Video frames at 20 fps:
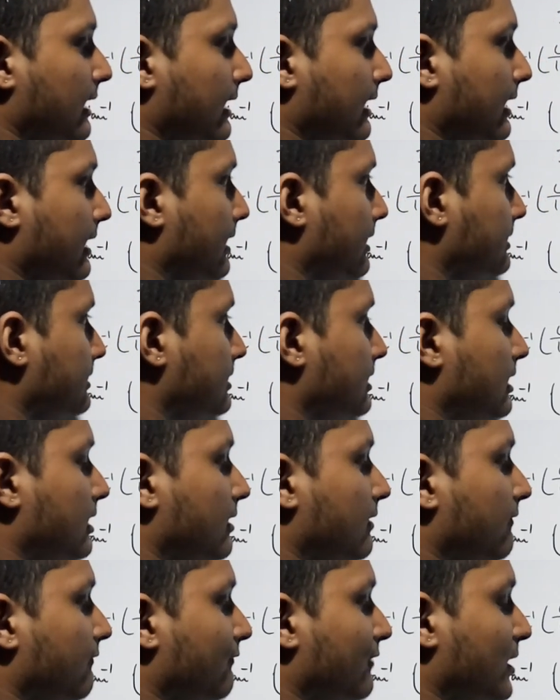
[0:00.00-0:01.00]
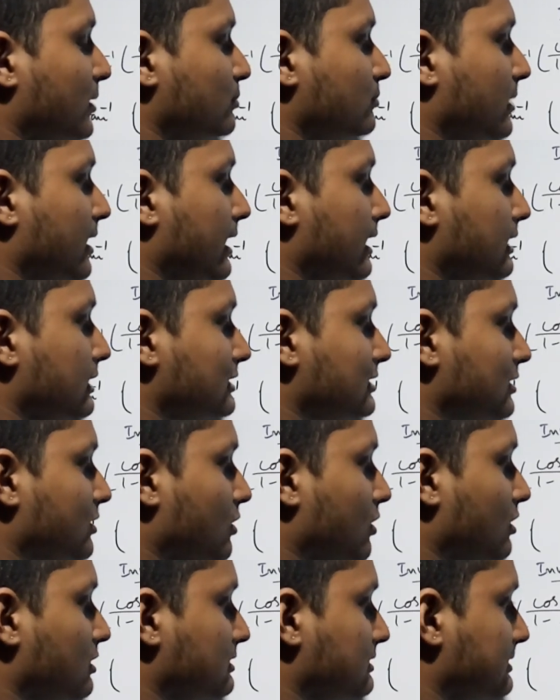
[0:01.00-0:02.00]
and 1 minus
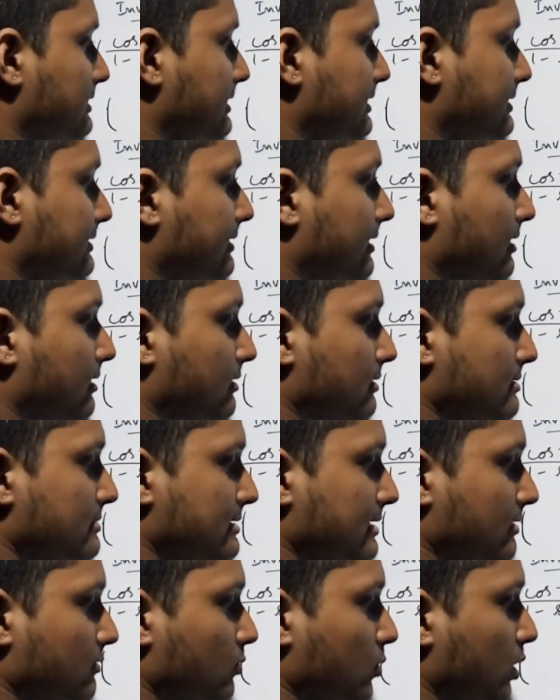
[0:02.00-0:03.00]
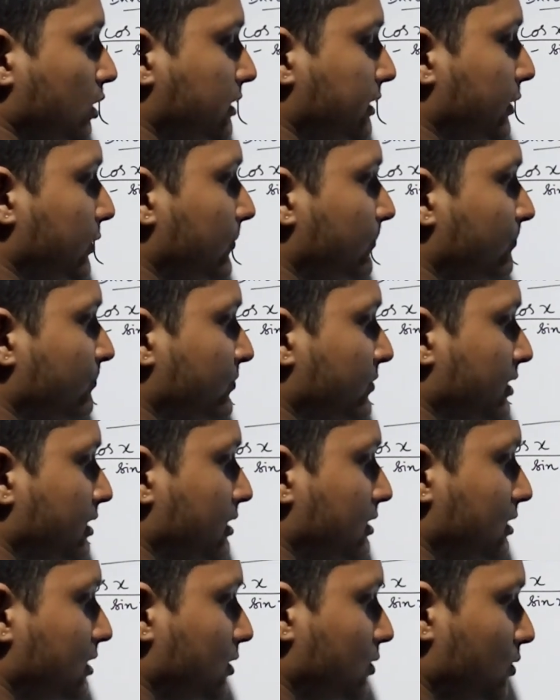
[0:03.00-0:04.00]
cos theta is equal to
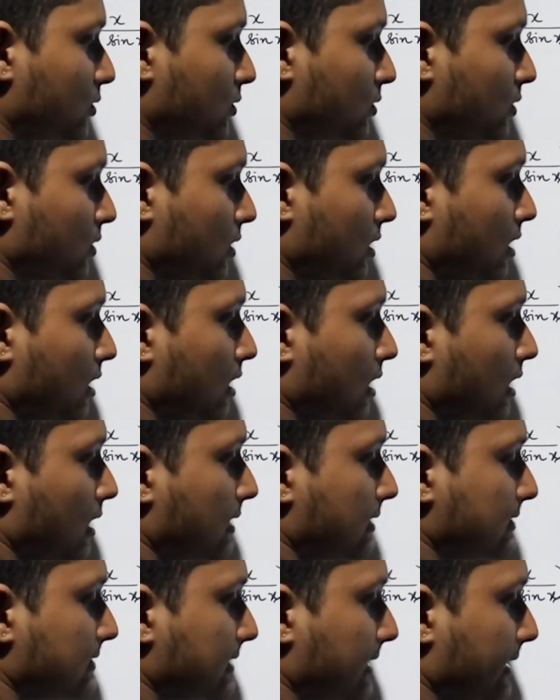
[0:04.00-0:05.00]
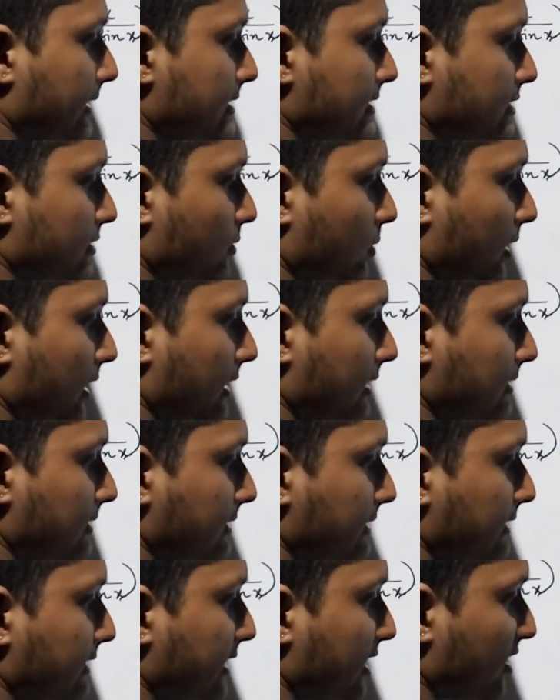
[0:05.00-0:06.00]
2 sin square
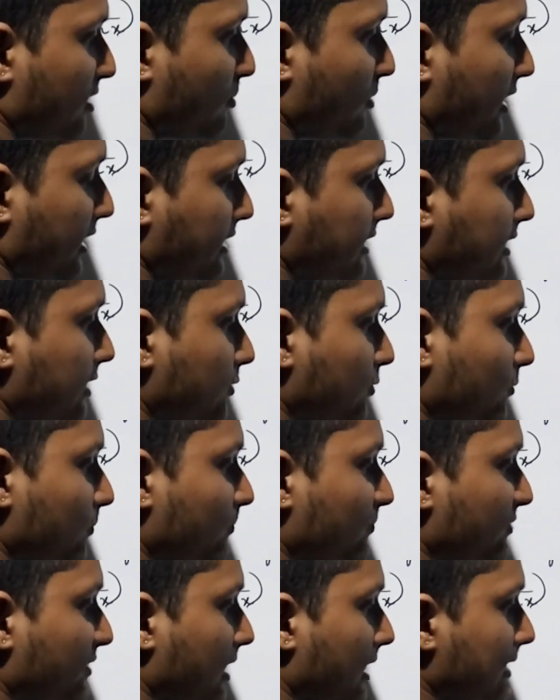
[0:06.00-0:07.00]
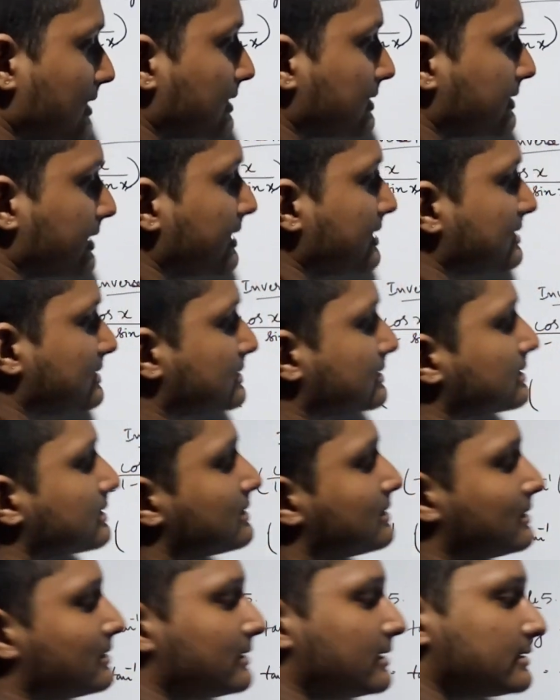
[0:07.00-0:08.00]
theta by 2 are the things
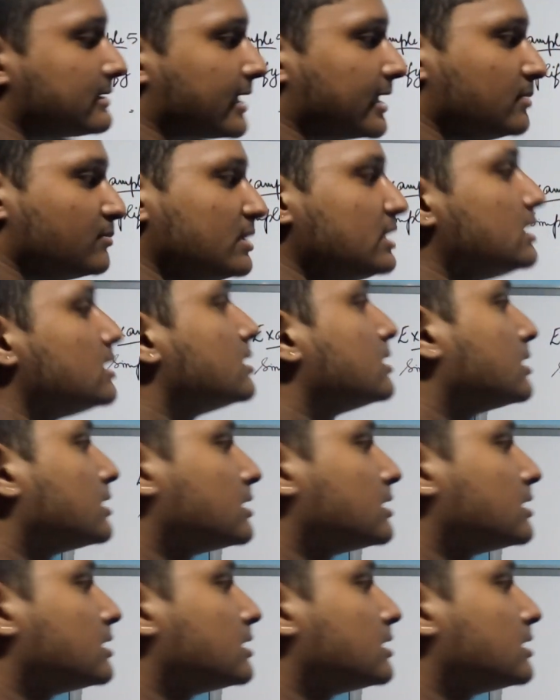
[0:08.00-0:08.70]
that can be